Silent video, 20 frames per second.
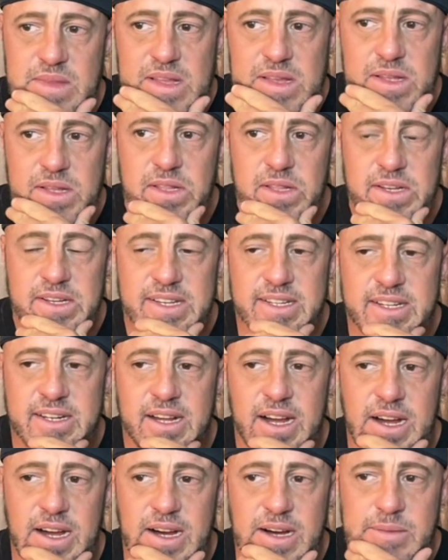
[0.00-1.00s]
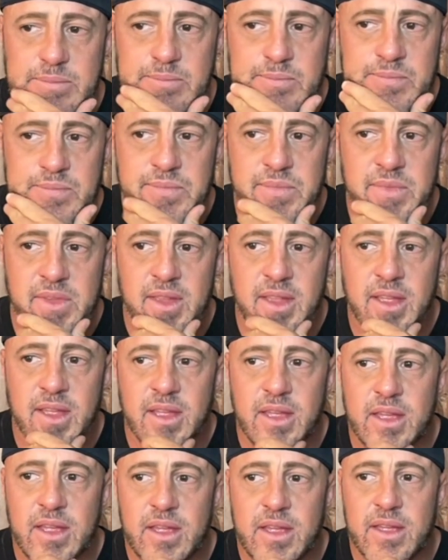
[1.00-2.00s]
You look at um,
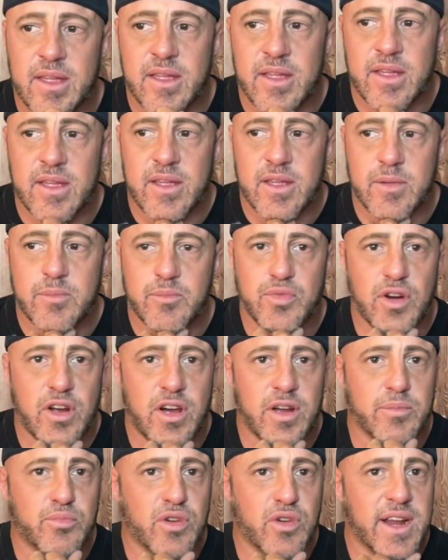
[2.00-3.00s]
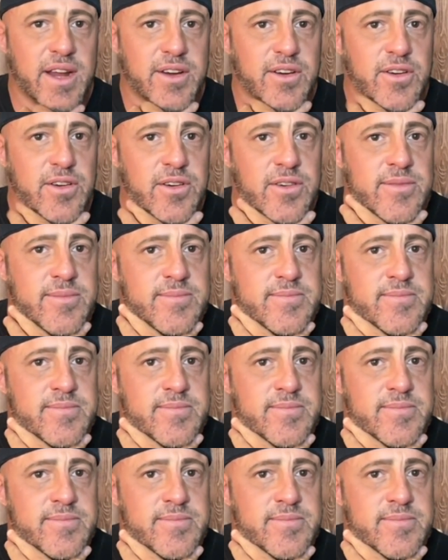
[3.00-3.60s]
Braun Breaker.